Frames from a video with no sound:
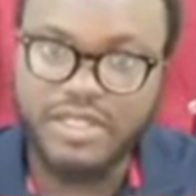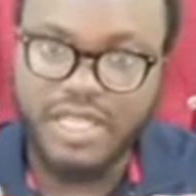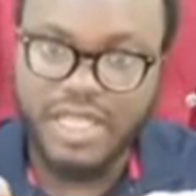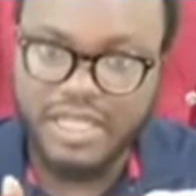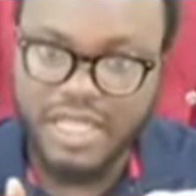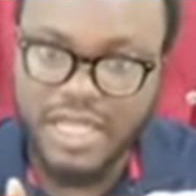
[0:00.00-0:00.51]

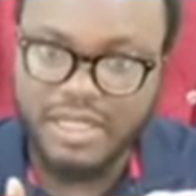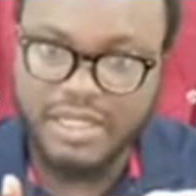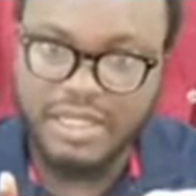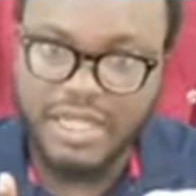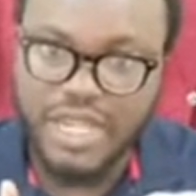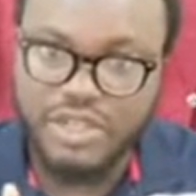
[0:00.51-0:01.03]
that
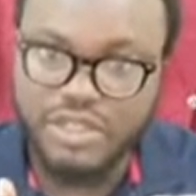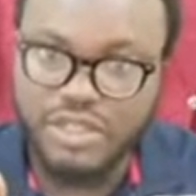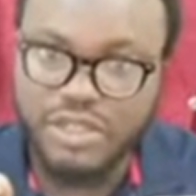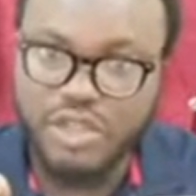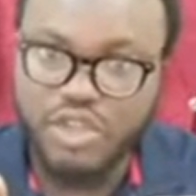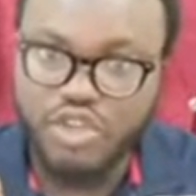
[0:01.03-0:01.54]

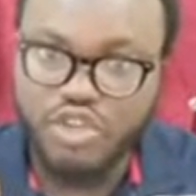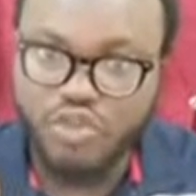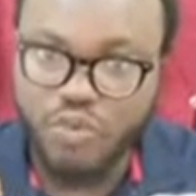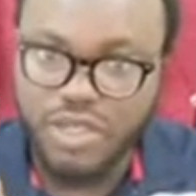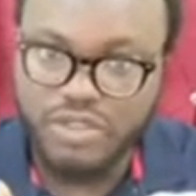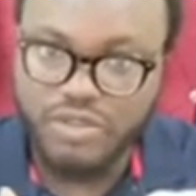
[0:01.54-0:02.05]
you
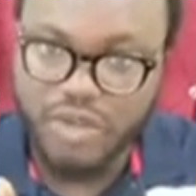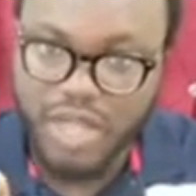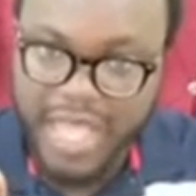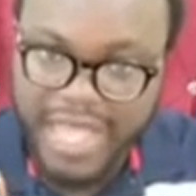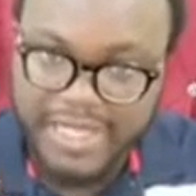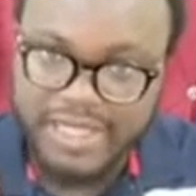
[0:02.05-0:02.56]
want to
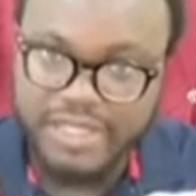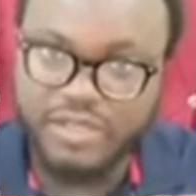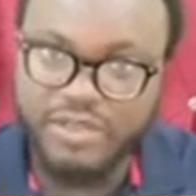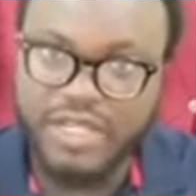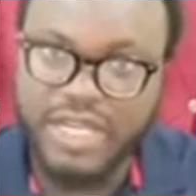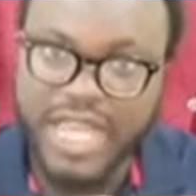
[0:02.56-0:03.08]
ask,
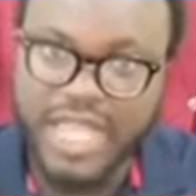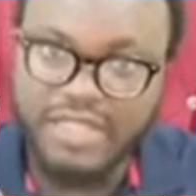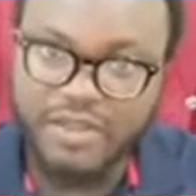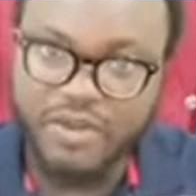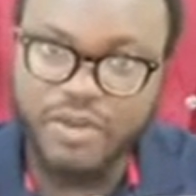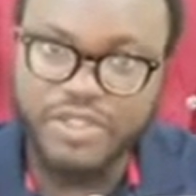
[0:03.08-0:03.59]
you can ask
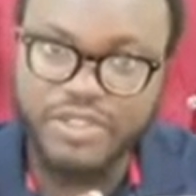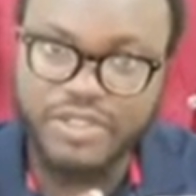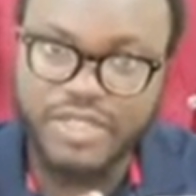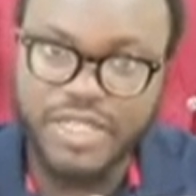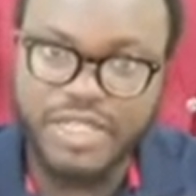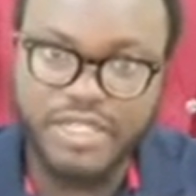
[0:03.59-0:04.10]
the
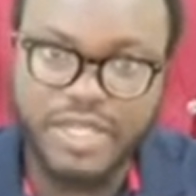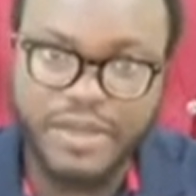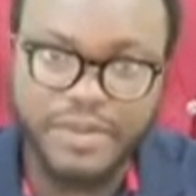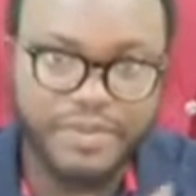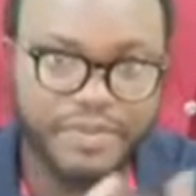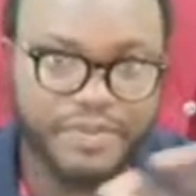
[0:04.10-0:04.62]
questions. And
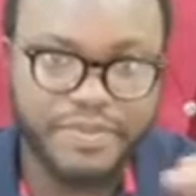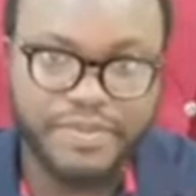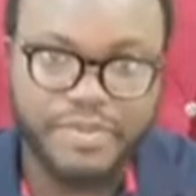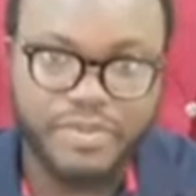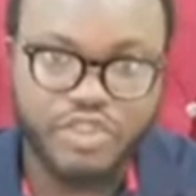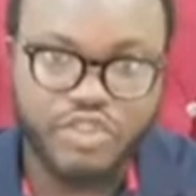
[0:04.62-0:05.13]

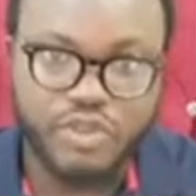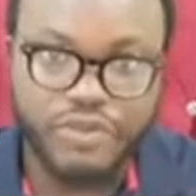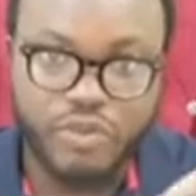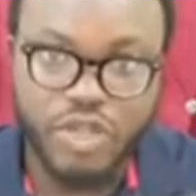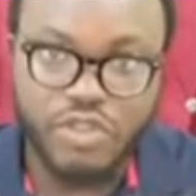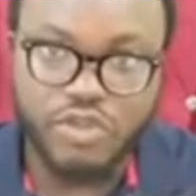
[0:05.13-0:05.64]
so if
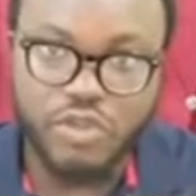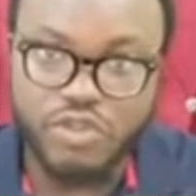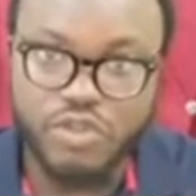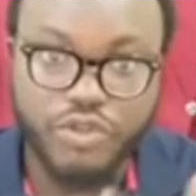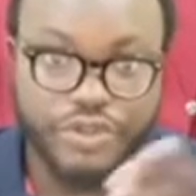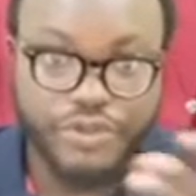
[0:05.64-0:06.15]
you want to
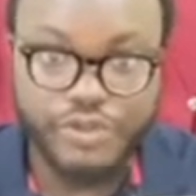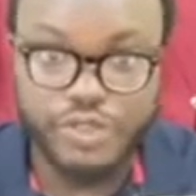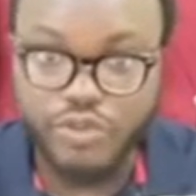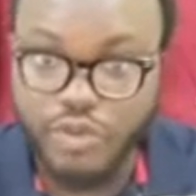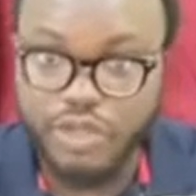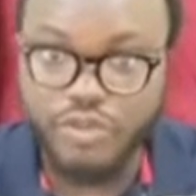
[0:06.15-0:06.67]
also
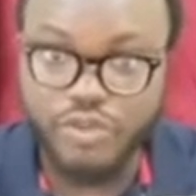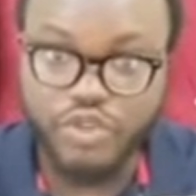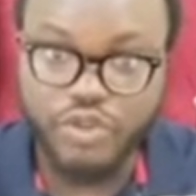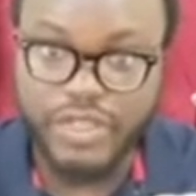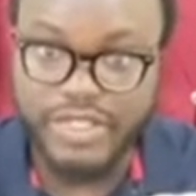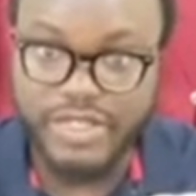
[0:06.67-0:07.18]
contribute, you want to
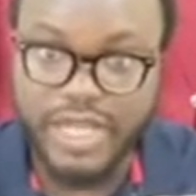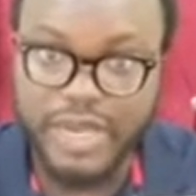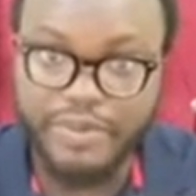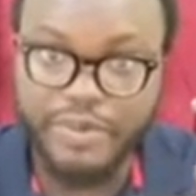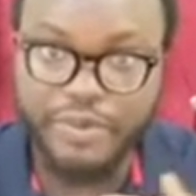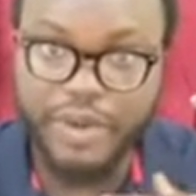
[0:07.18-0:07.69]
join this our
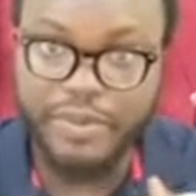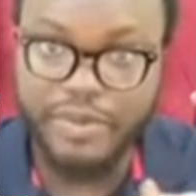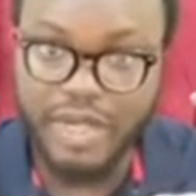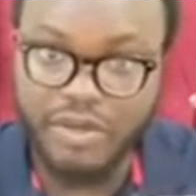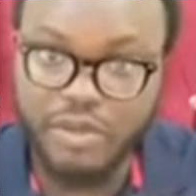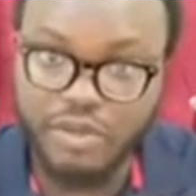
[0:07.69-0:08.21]
program, you
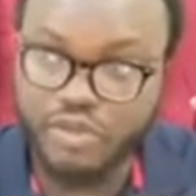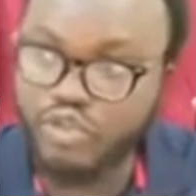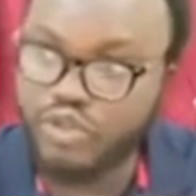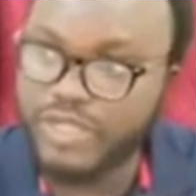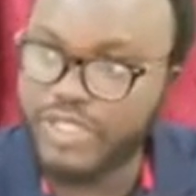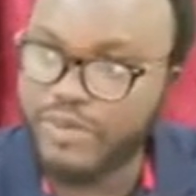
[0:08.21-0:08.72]
can also
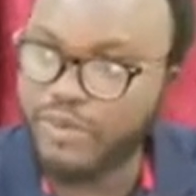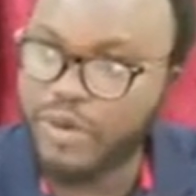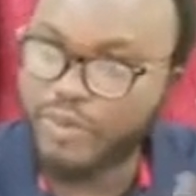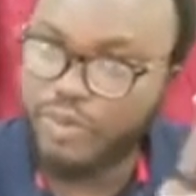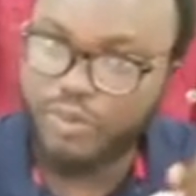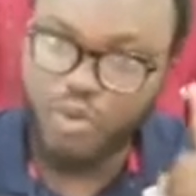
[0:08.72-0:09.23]
join this
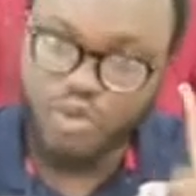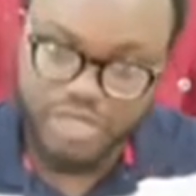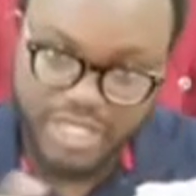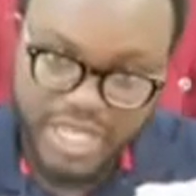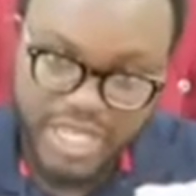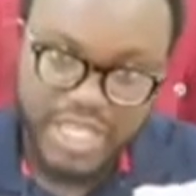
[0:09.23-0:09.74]
program. But
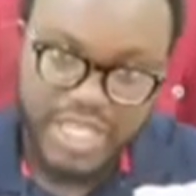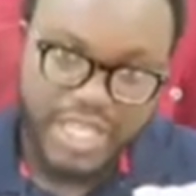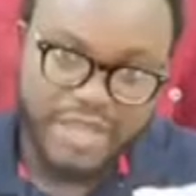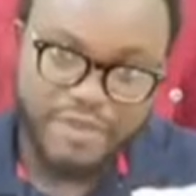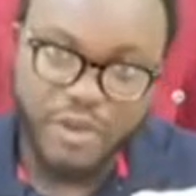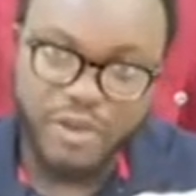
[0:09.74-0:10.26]
most
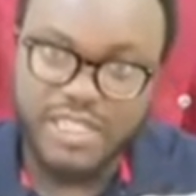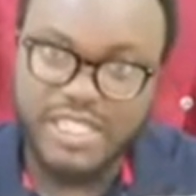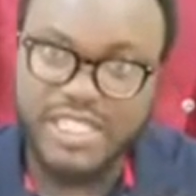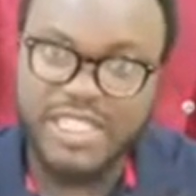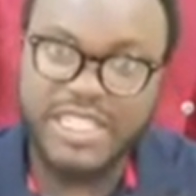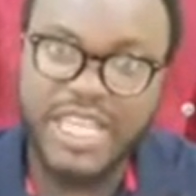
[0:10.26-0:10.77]

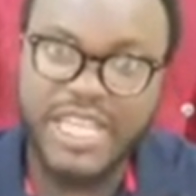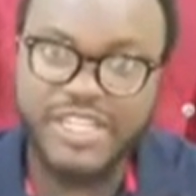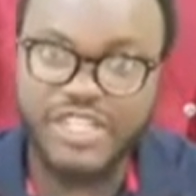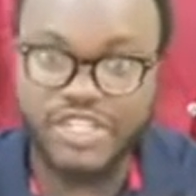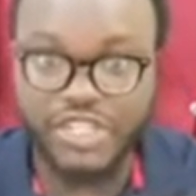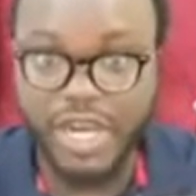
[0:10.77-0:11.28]
importantly, let's
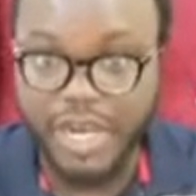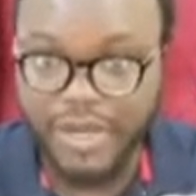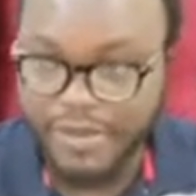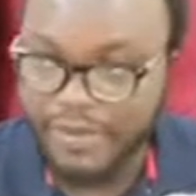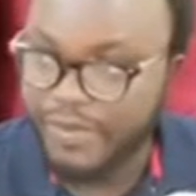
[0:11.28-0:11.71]
share